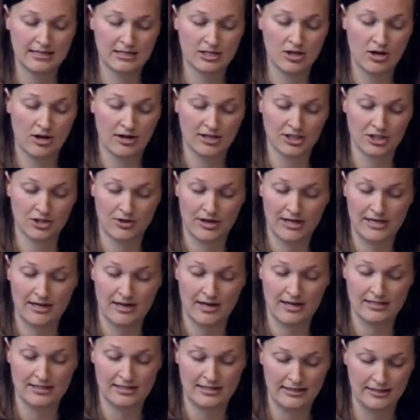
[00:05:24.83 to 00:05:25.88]
is not a
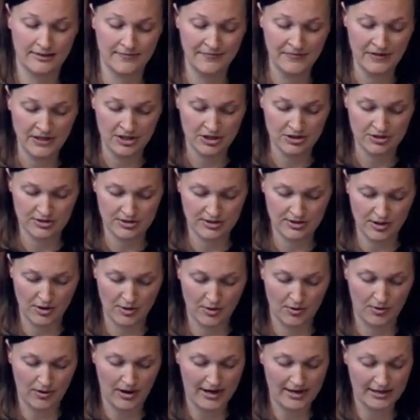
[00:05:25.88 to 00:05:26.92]
great idea.
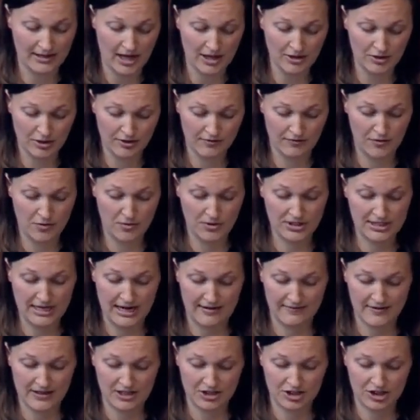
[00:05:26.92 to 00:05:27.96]
So I look forward
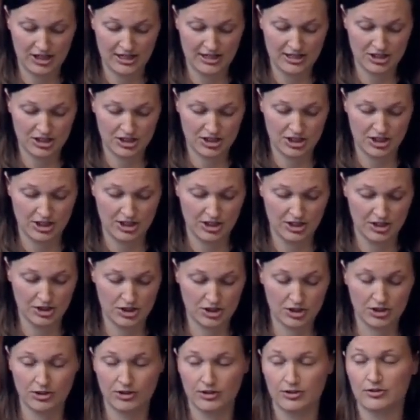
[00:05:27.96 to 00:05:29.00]
to having the chance
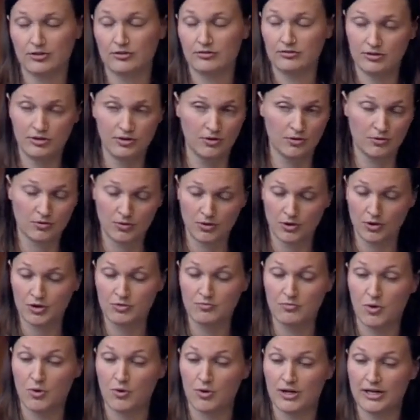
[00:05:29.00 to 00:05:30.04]
to
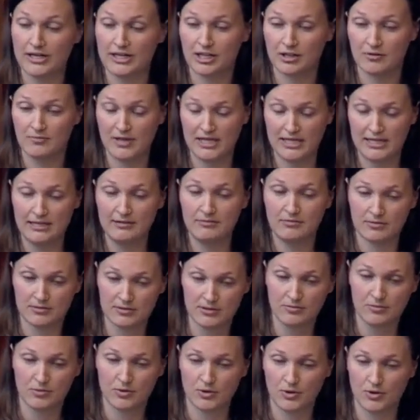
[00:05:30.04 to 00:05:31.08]
learn more in committee.
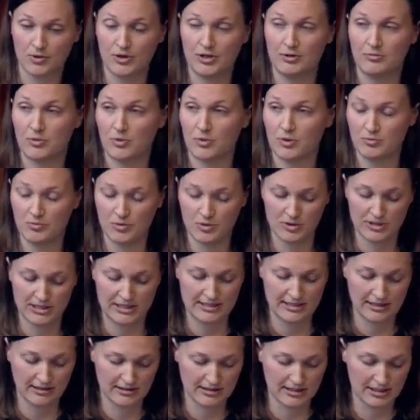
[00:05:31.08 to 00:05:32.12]
We're learning more and more
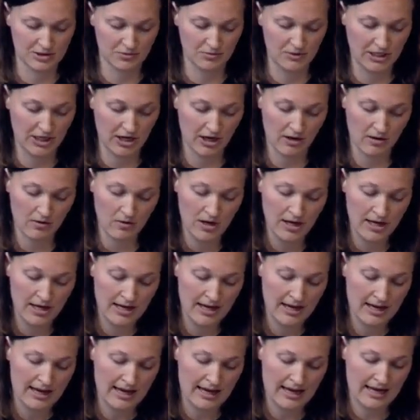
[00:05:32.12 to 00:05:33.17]
details as we go,
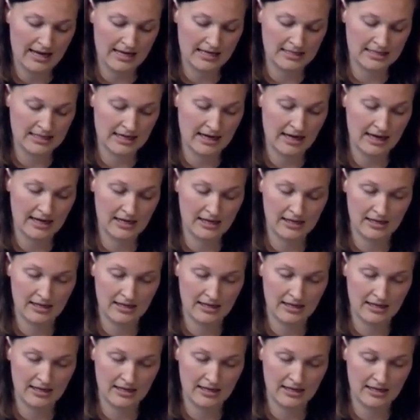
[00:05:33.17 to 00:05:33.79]
and